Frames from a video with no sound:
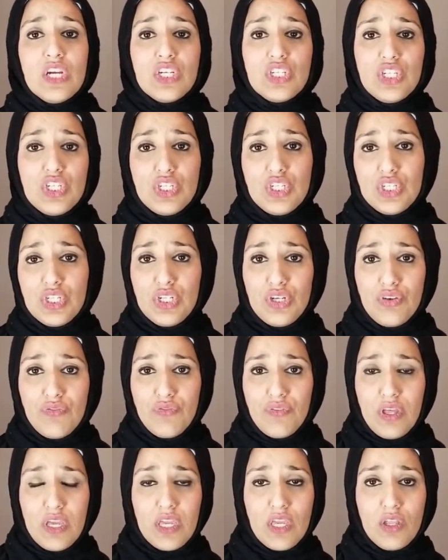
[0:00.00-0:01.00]
She should
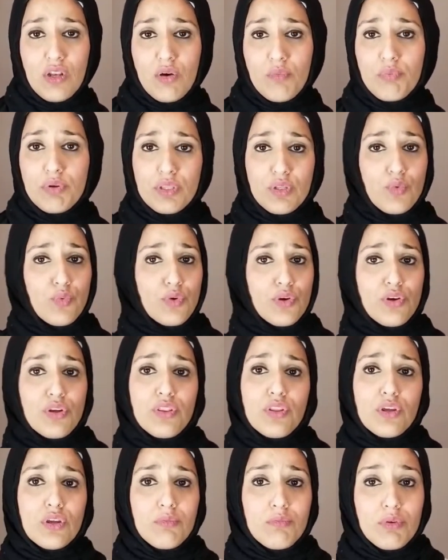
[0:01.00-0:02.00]
have, like, you know, put the order
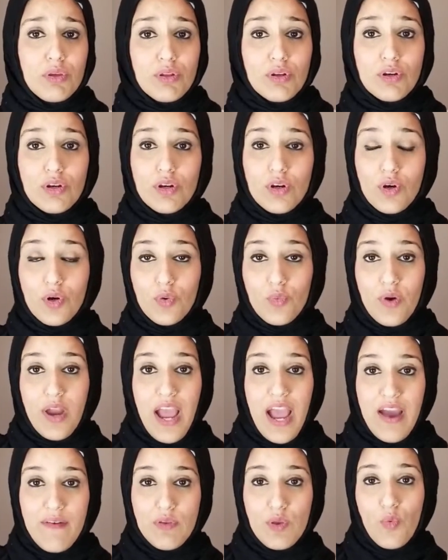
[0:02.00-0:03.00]
in the computer or
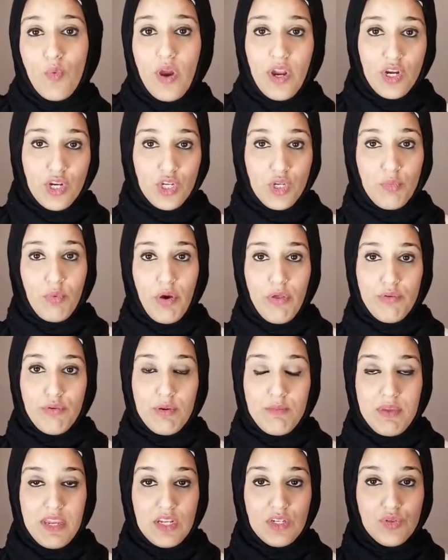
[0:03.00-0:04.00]
what have you. Why are you
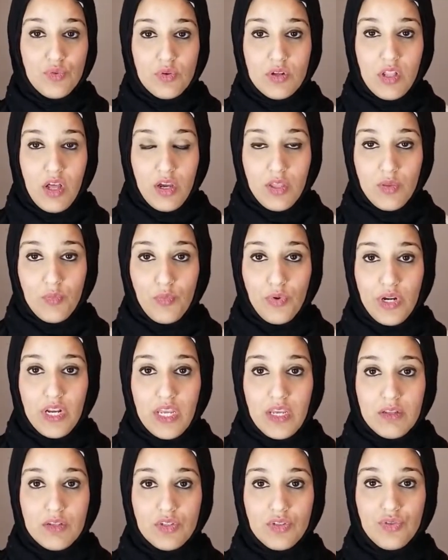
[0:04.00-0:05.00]
bothering me at 2 o'clock in the
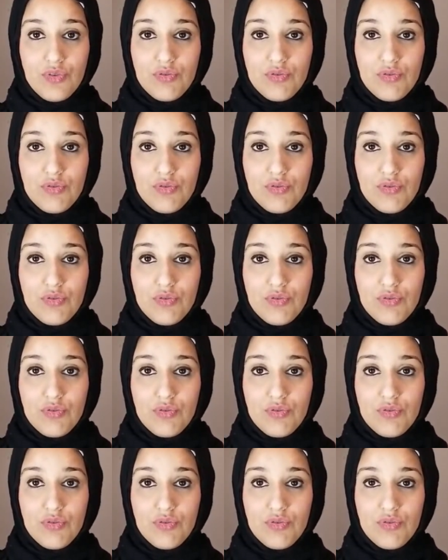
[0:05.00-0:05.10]
morning?